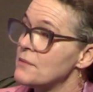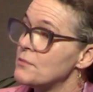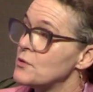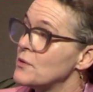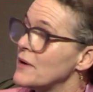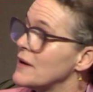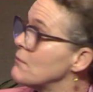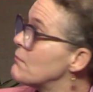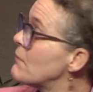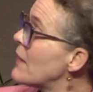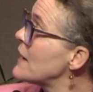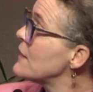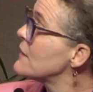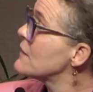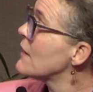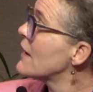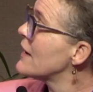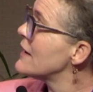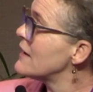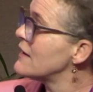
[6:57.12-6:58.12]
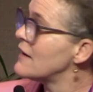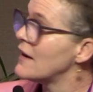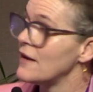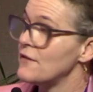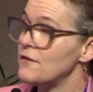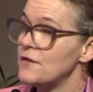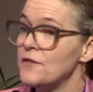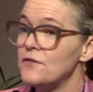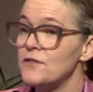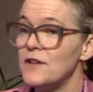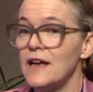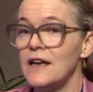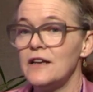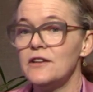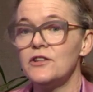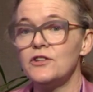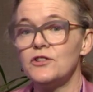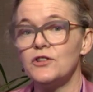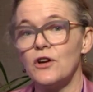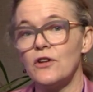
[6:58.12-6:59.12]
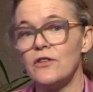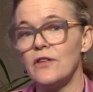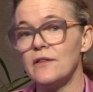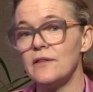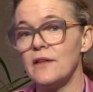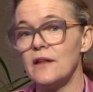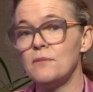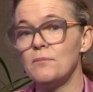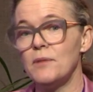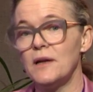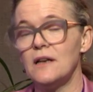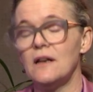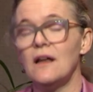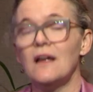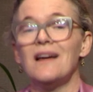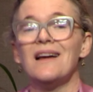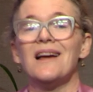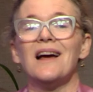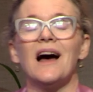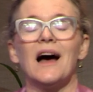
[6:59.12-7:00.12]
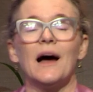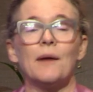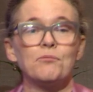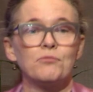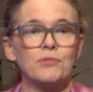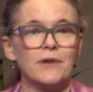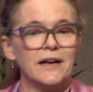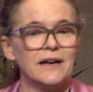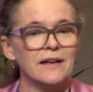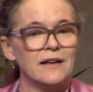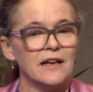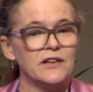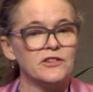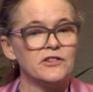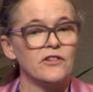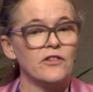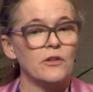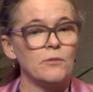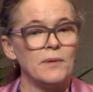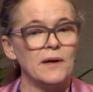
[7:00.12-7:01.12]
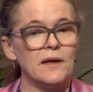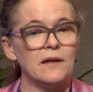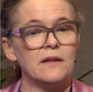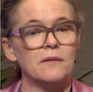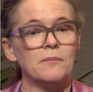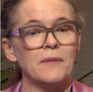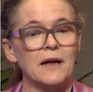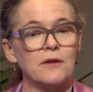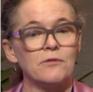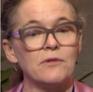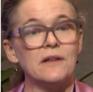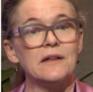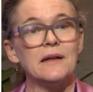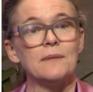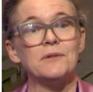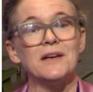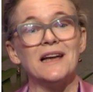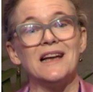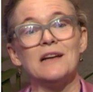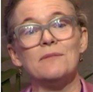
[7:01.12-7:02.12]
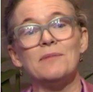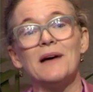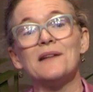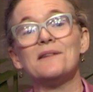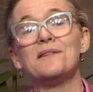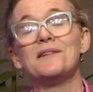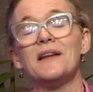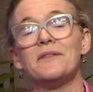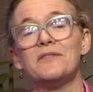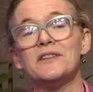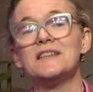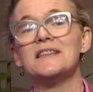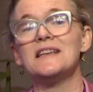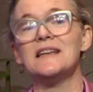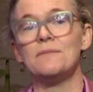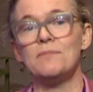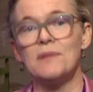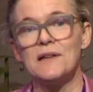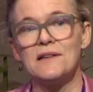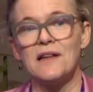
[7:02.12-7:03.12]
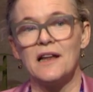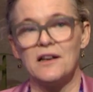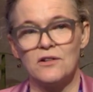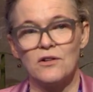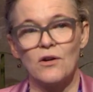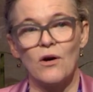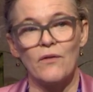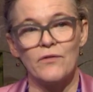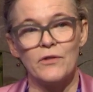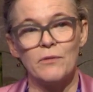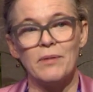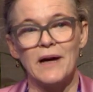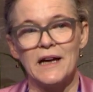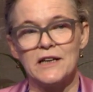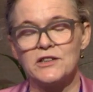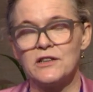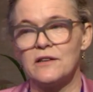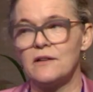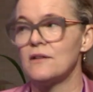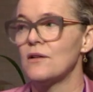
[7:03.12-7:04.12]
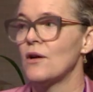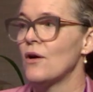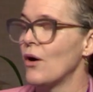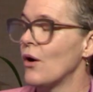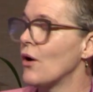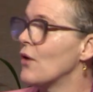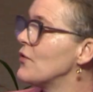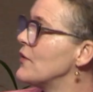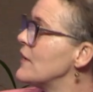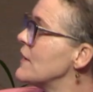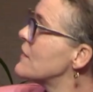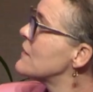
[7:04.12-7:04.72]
between baseline and day 15 to show that there's been upregulation of the PSMA receptor in about 70% of the patients on this